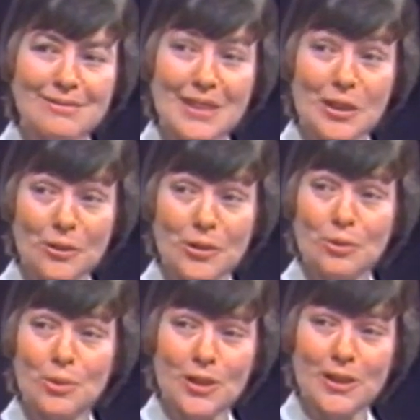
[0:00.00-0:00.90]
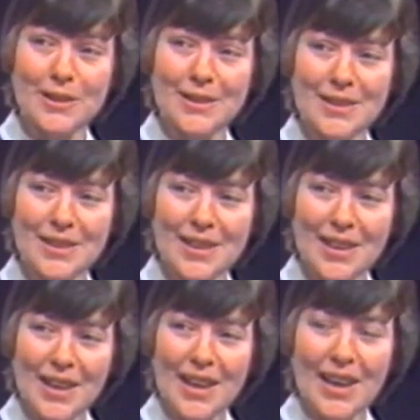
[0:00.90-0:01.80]
and know your world,
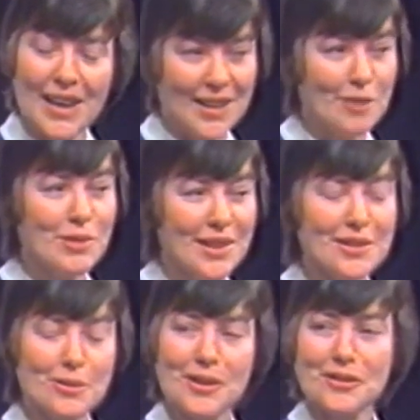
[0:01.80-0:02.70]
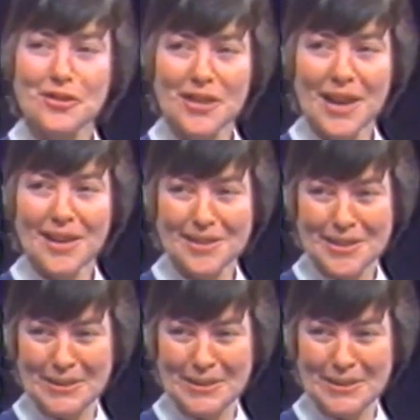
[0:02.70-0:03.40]
and then begin to understand